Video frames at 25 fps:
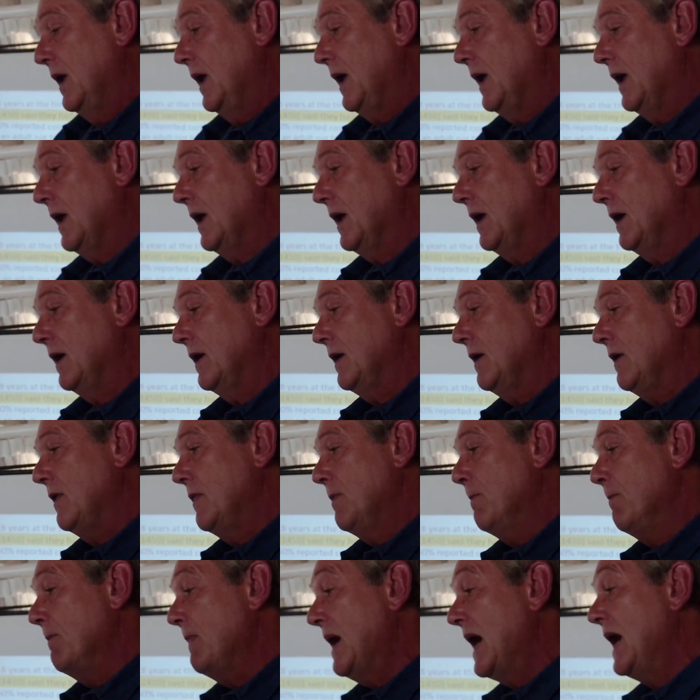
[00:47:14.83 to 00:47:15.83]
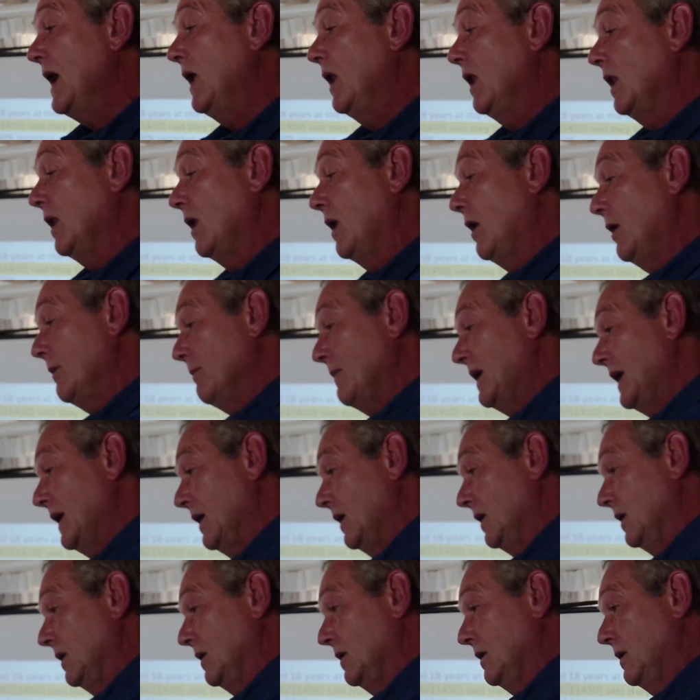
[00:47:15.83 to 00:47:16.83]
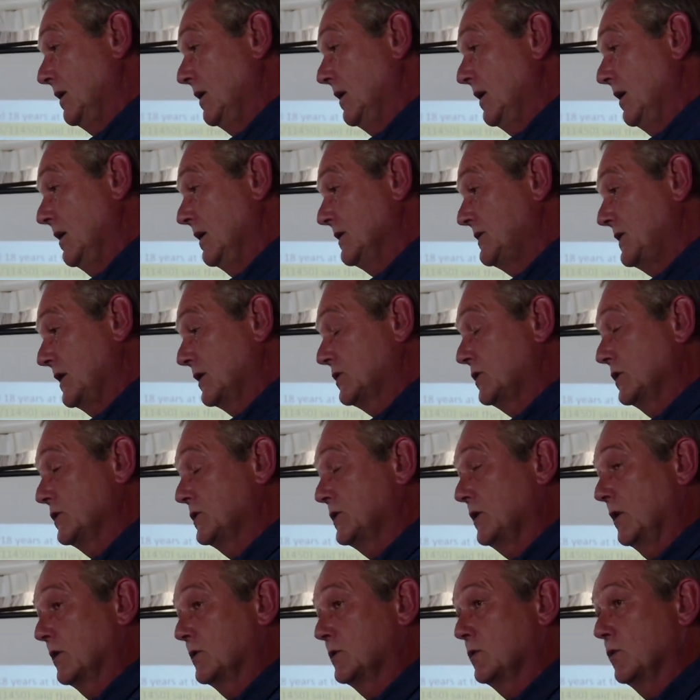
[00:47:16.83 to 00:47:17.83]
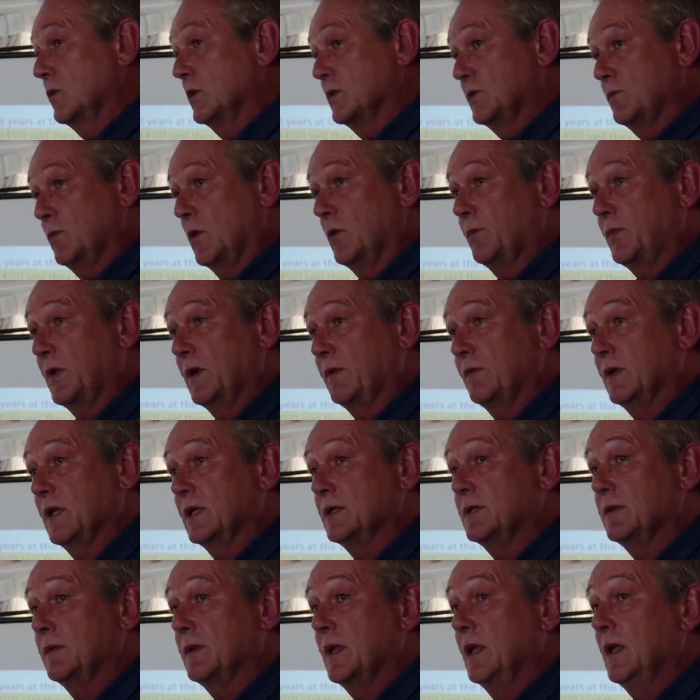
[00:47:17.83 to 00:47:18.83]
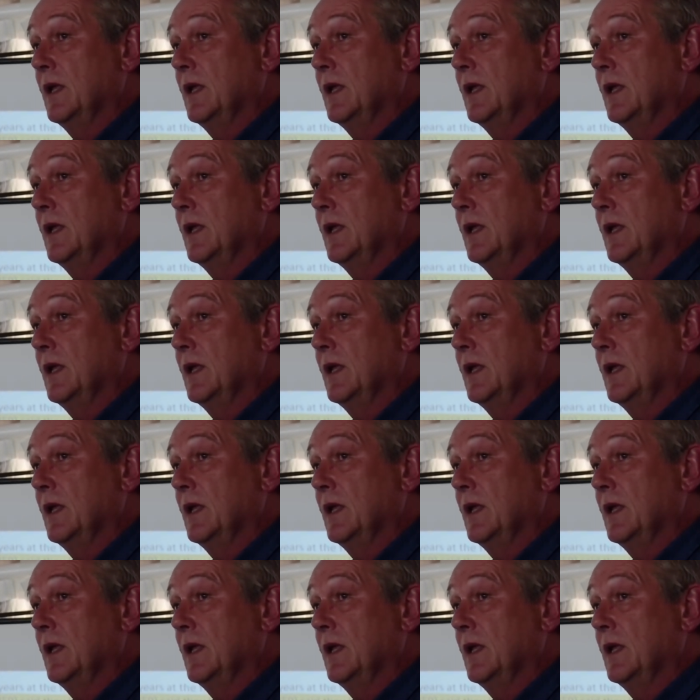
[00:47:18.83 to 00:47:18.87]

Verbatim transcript: uh, male on male uh, sexual assault was more prevalent,